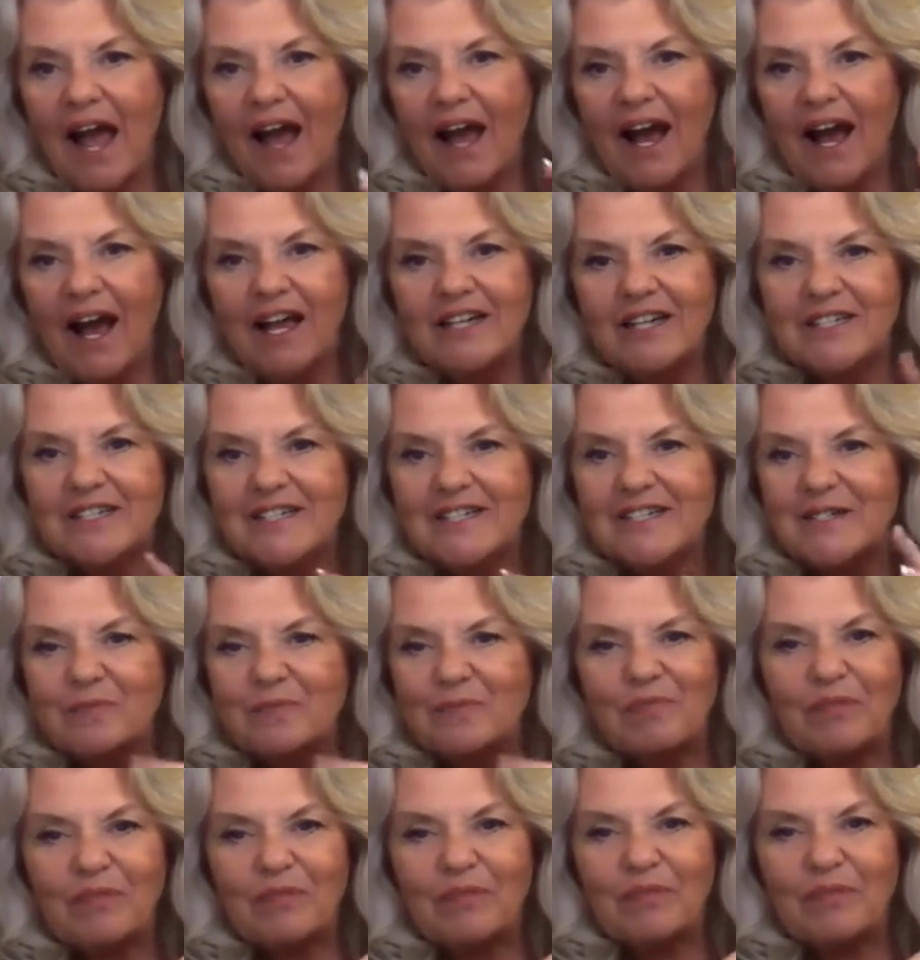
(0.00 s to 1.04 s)
I ha- I just
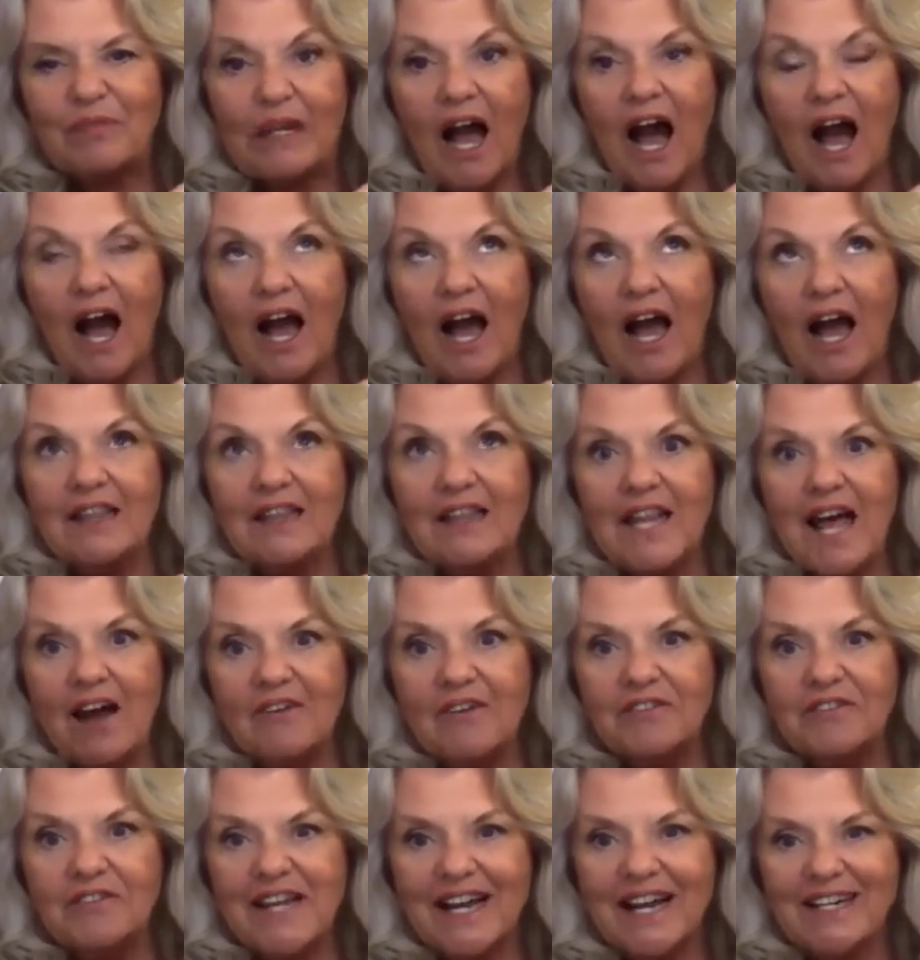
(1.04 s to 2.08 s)
I
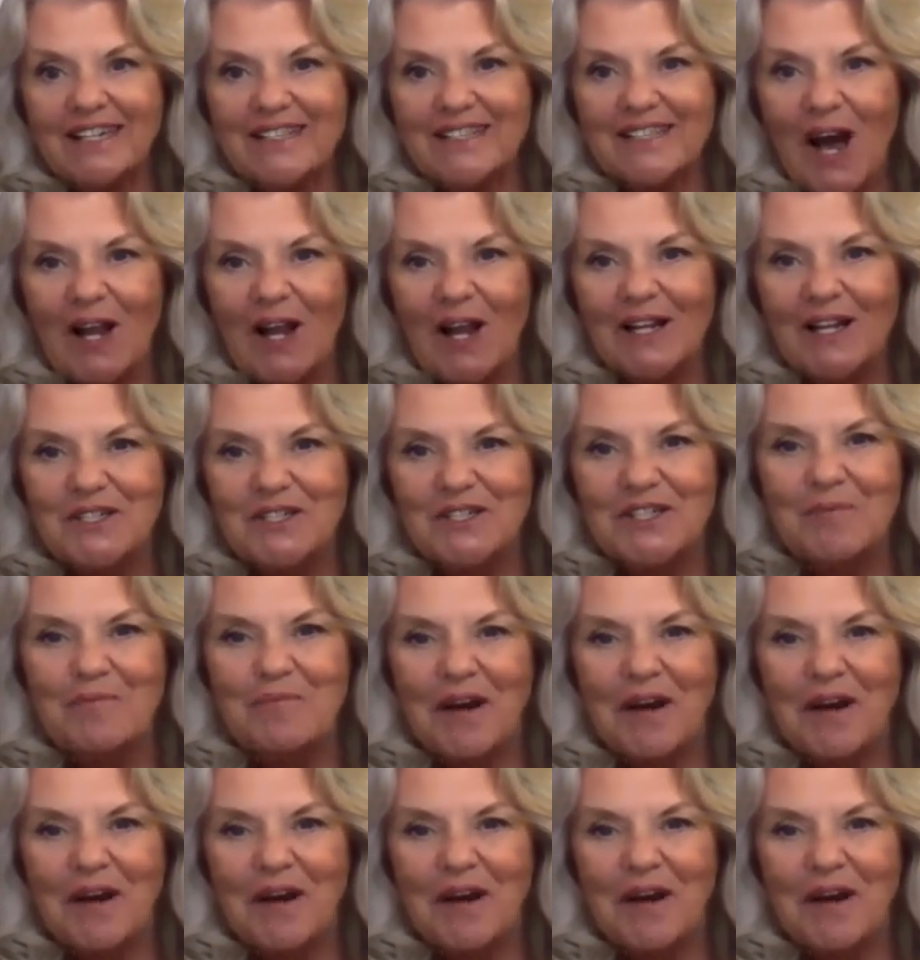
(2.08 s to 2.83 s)
love technology,